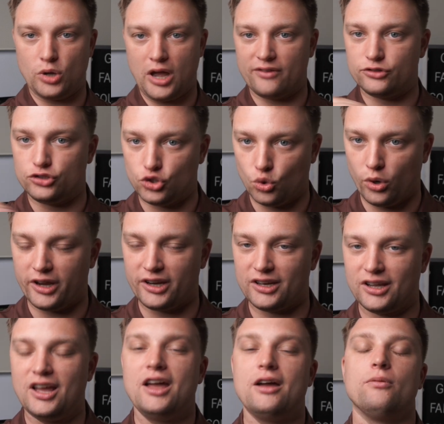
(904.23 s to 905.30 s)
have joined
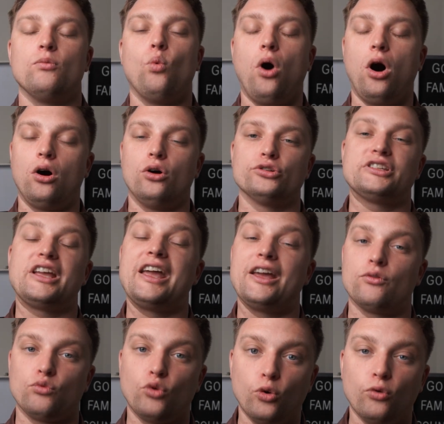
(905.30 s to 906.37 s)
walls
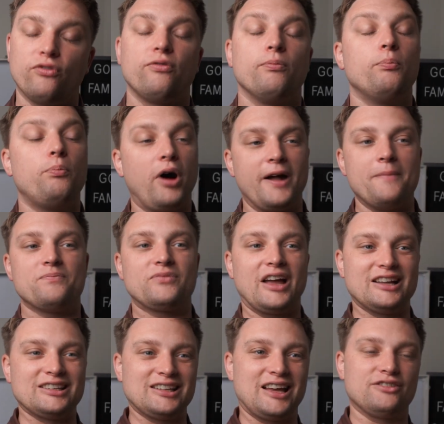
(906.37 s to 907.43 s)
and roof. But
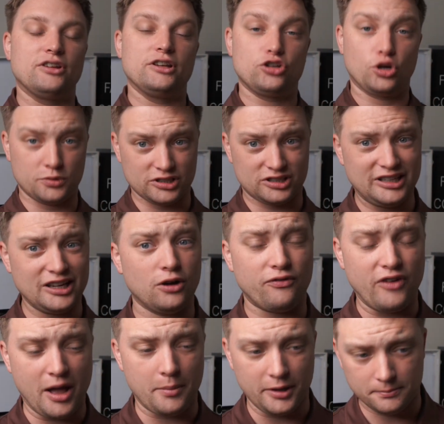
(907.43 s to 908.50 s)
in terms of single
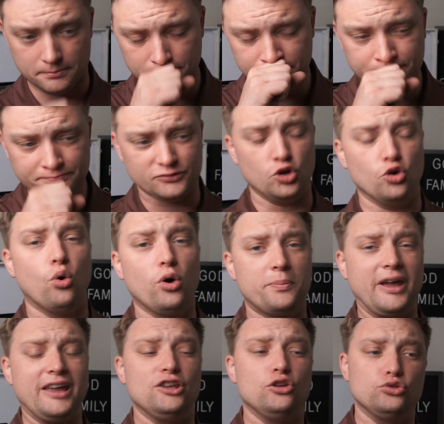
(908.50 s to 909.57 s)
family, you only
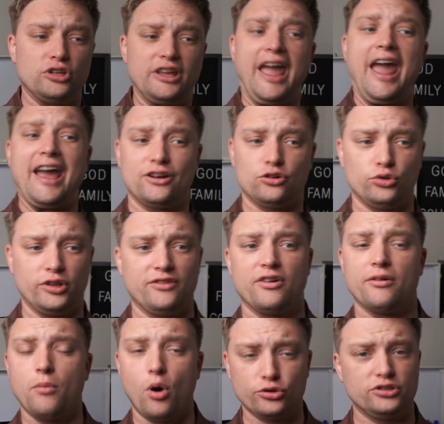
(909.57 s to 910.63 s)
pay usually annually
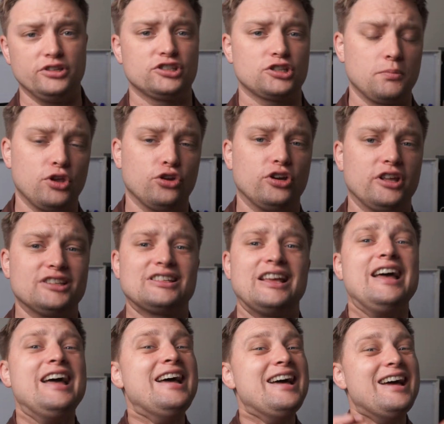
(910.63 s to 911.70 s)
for most of these communities.
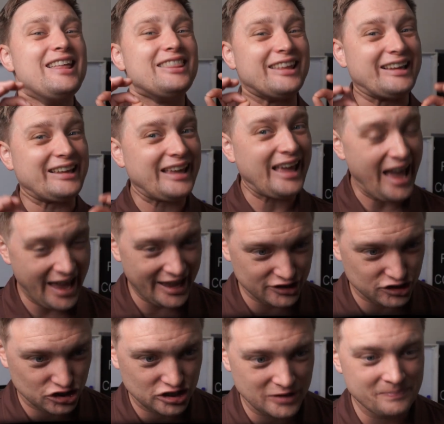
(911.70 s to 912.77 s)
The
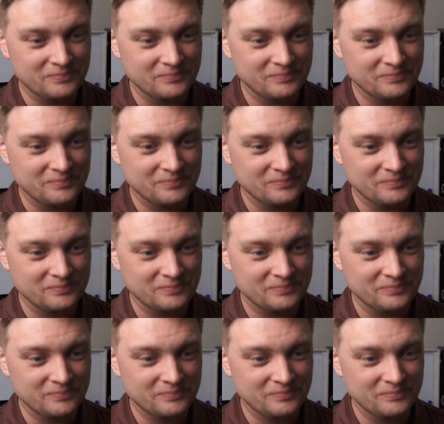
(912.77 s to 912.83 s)
catch